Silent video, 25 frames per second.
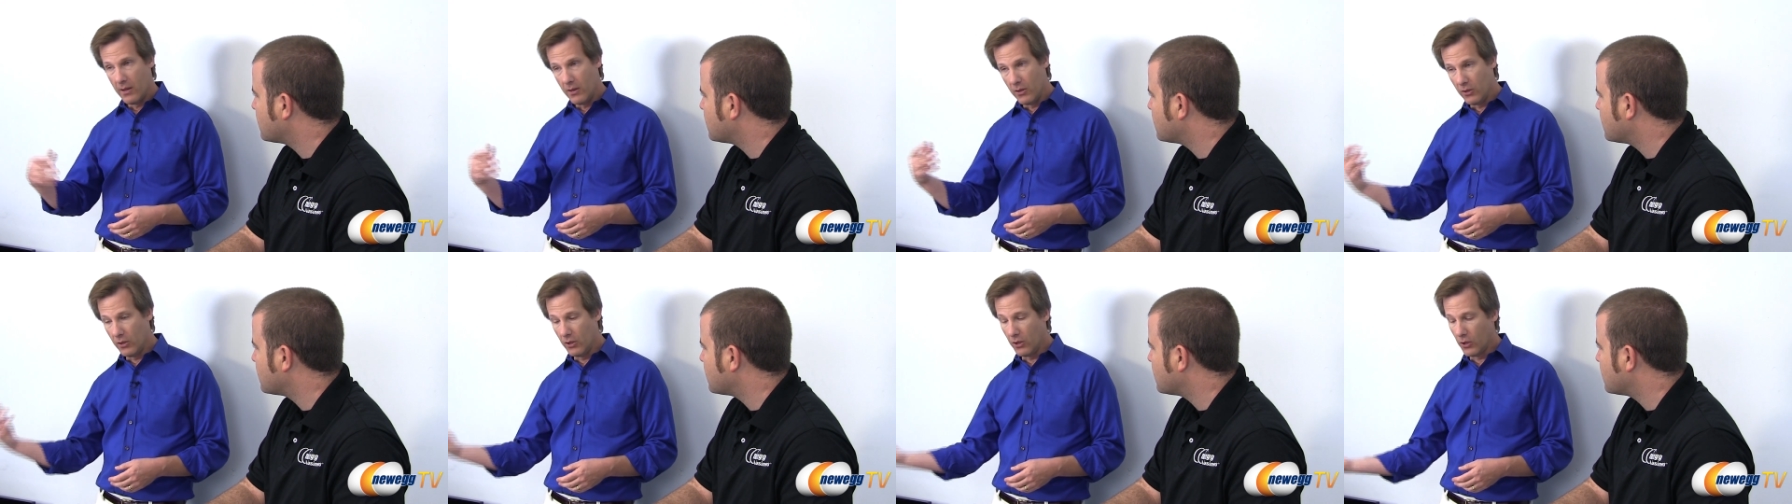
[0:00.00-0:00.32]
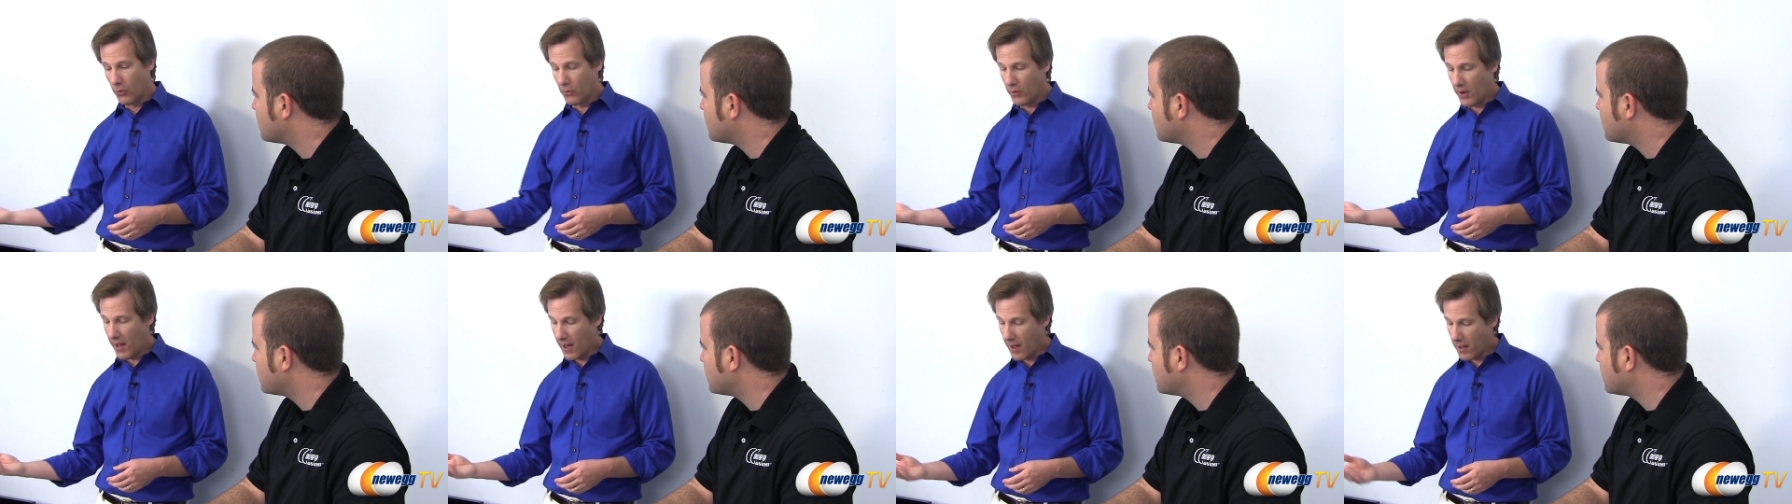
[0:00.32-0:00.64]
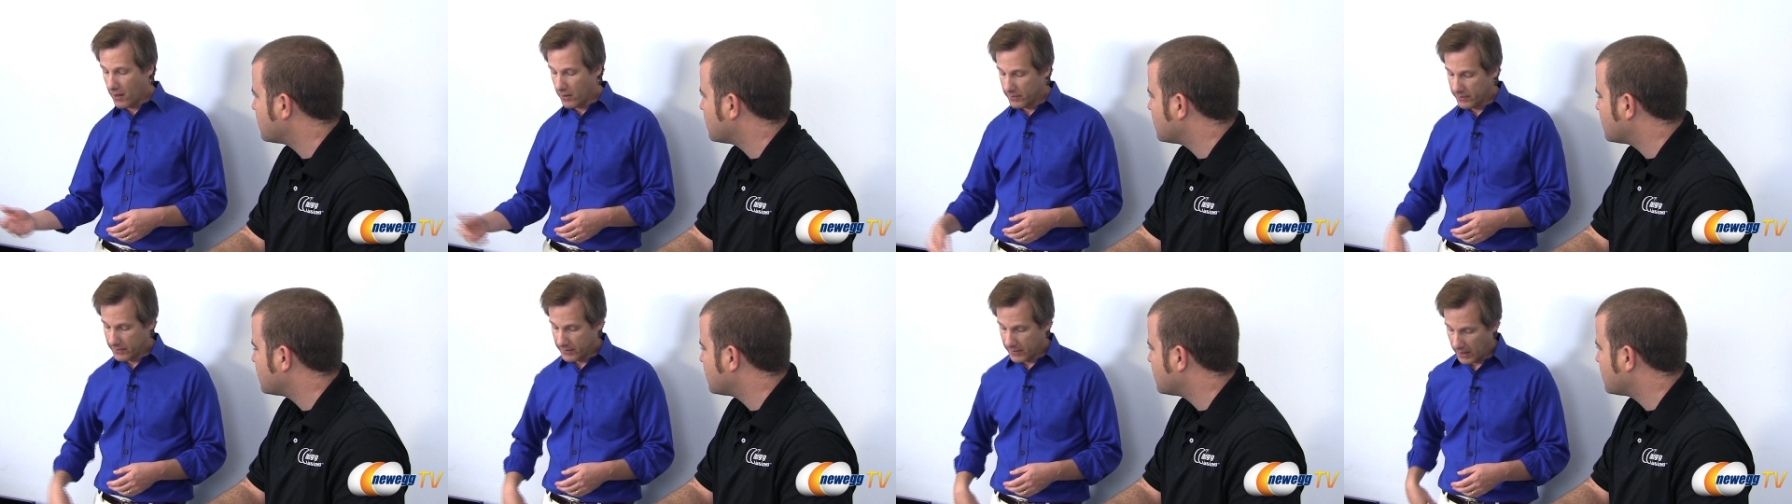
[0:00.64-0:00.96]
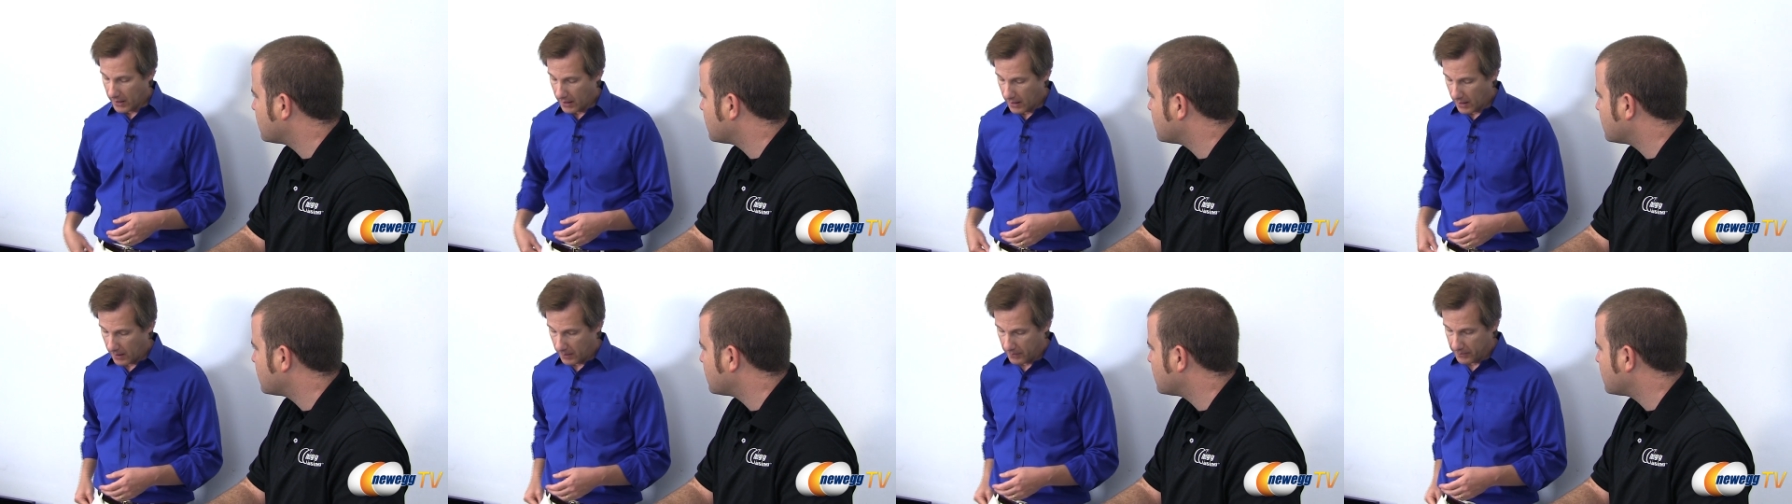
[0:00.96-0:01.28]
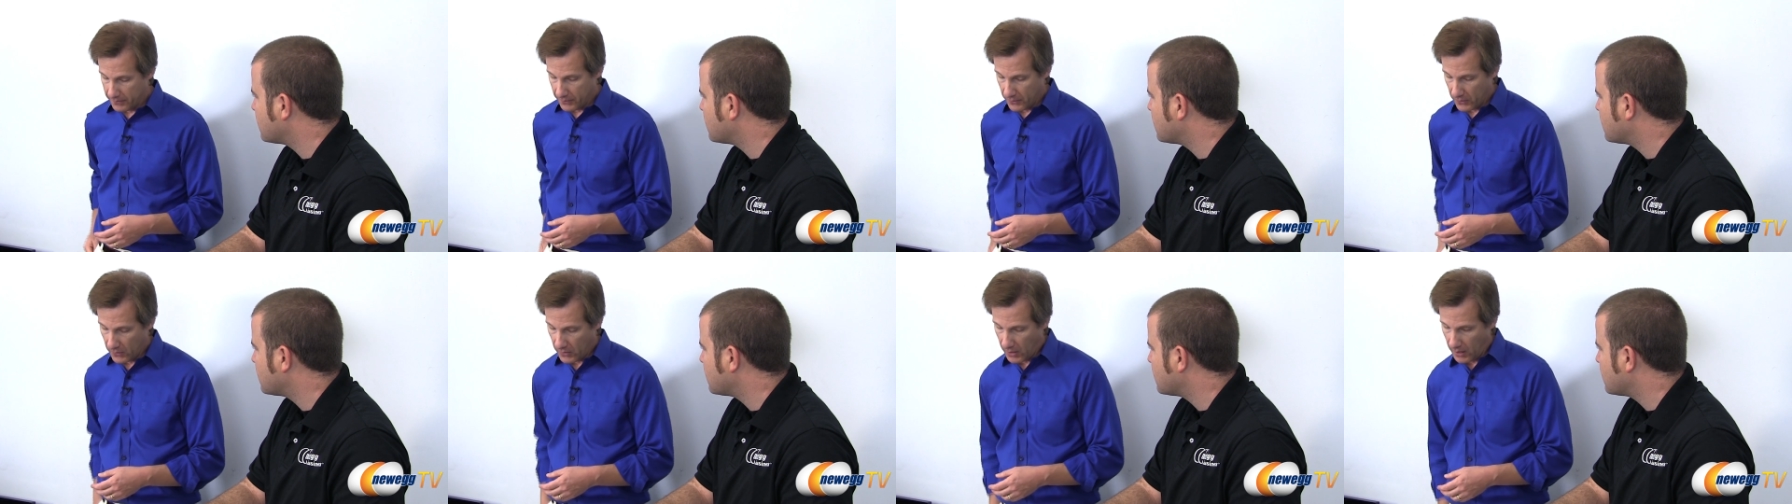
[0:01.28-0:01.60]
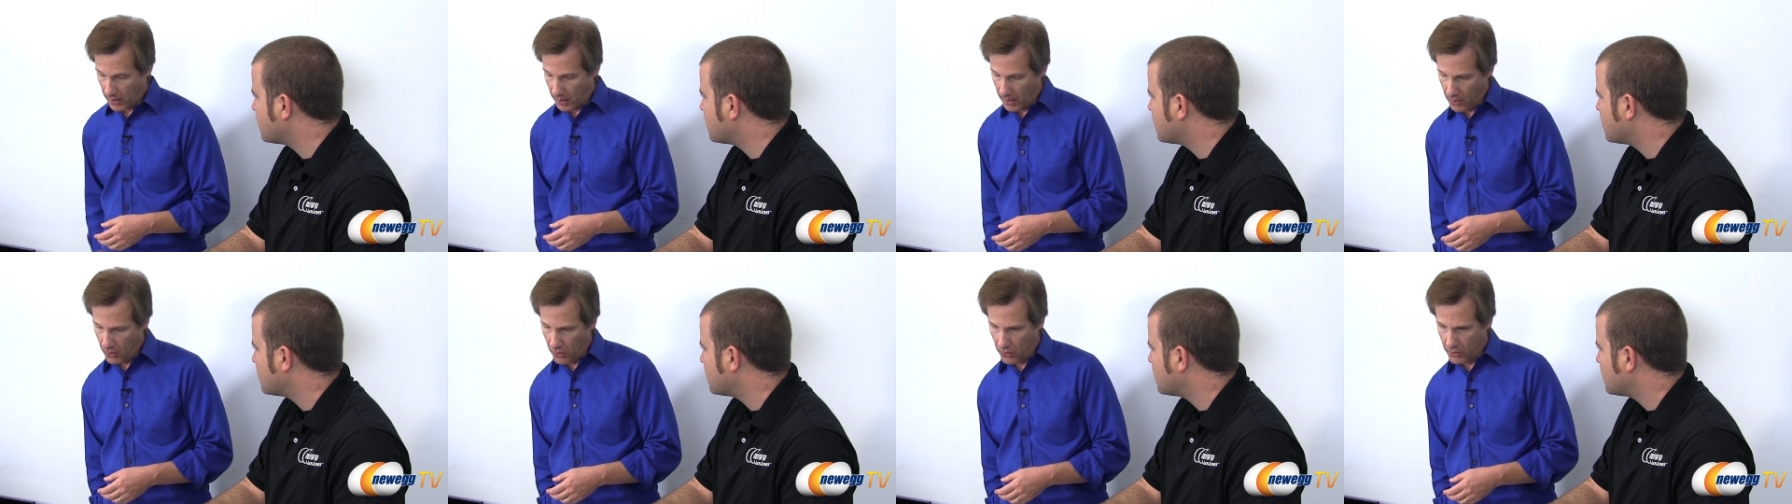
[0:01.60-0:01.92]
You can go down um,
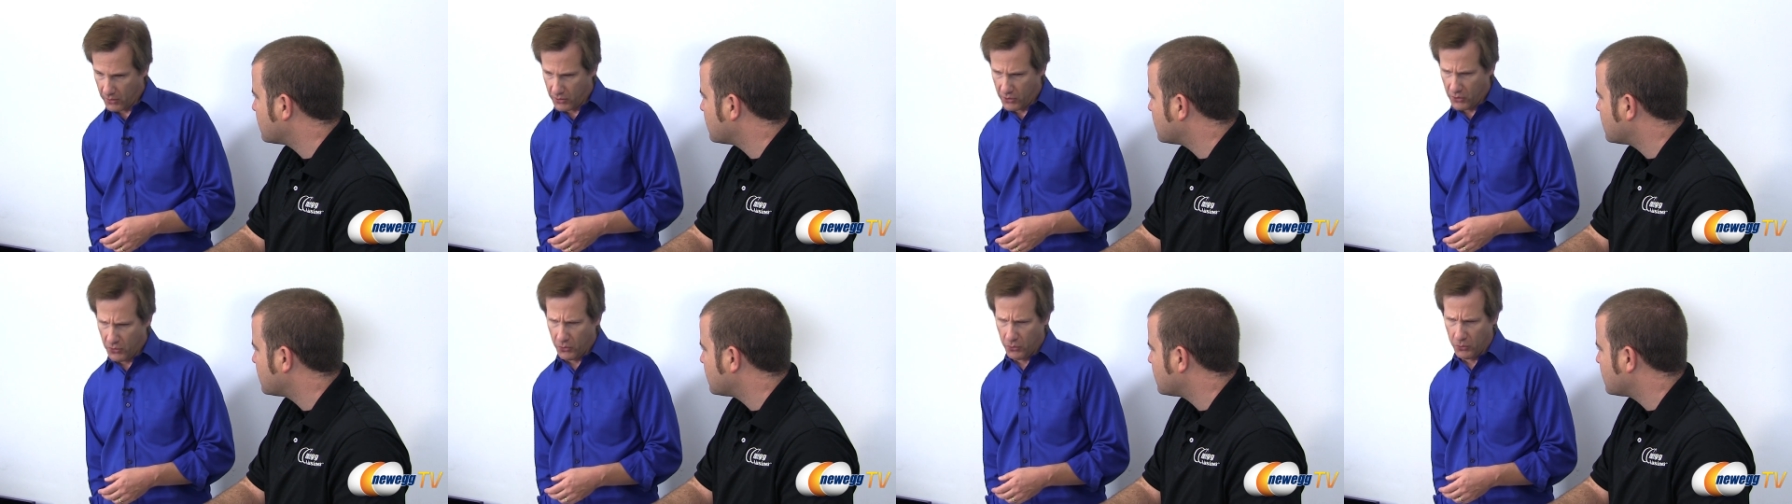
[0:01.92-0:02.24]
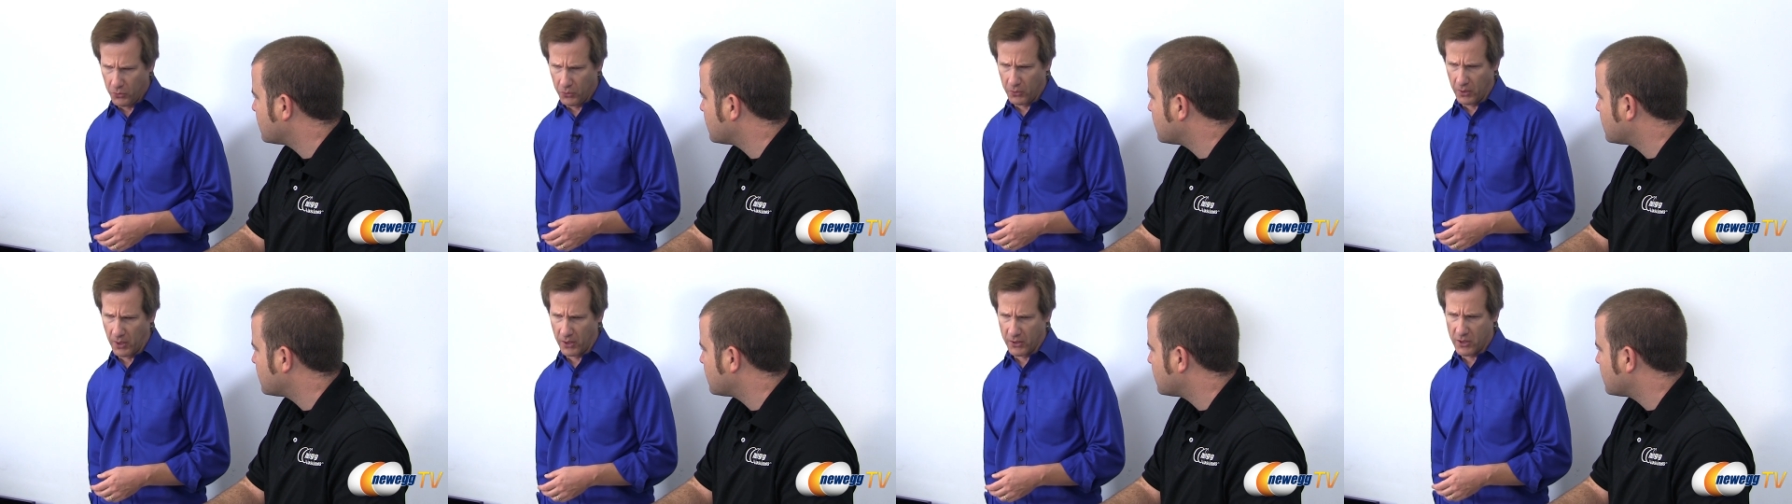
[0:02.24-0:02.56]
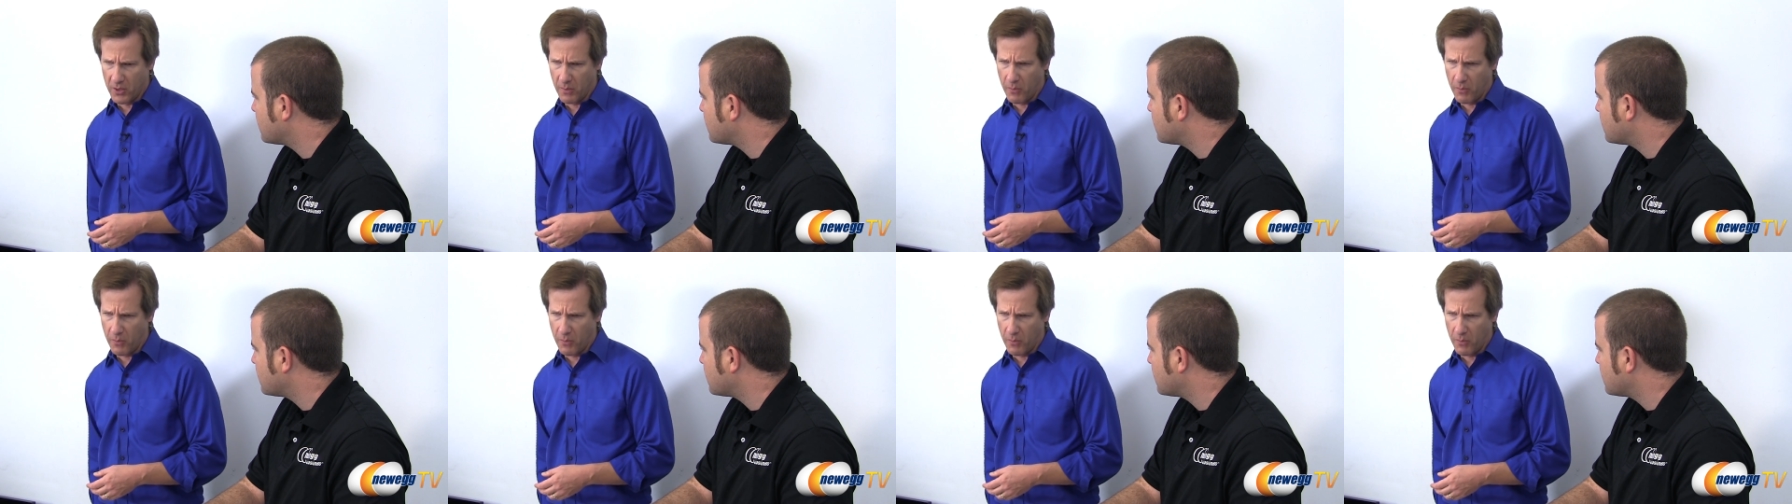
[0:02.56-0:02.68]
to uh,